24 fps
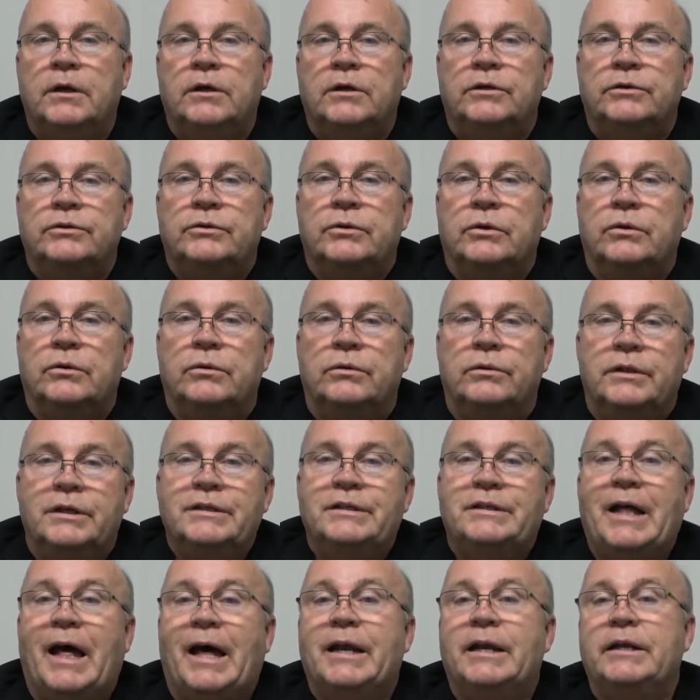So
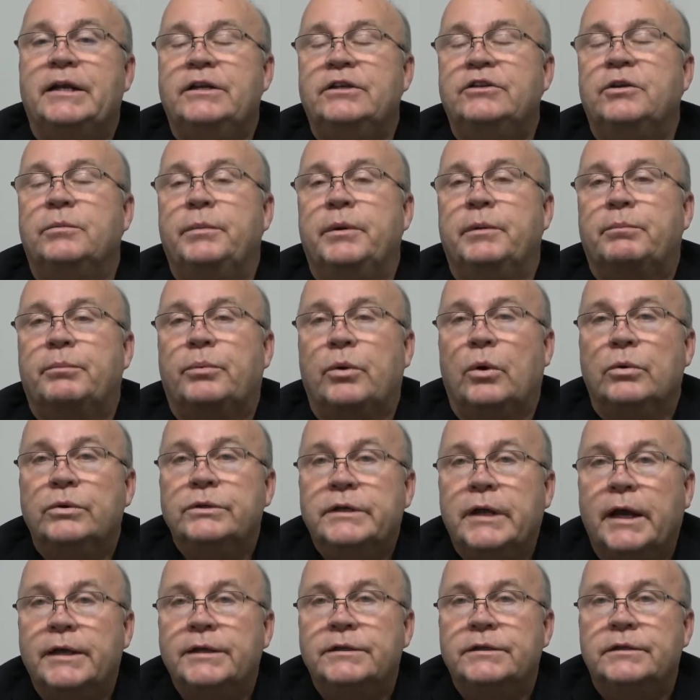this data needs to be
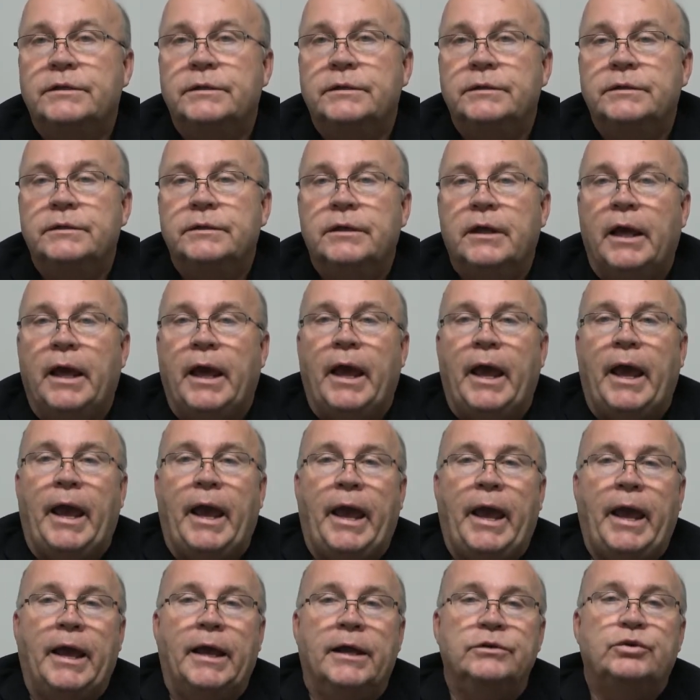processed
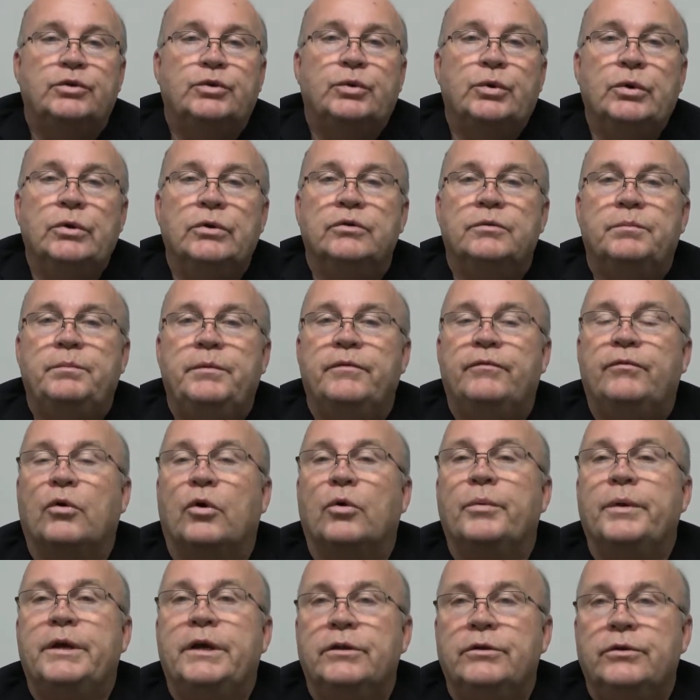and truthed before
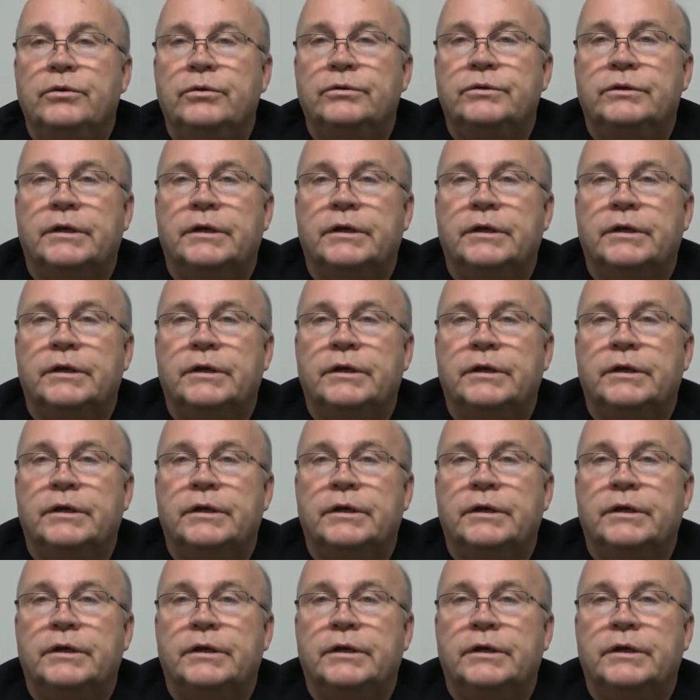we can use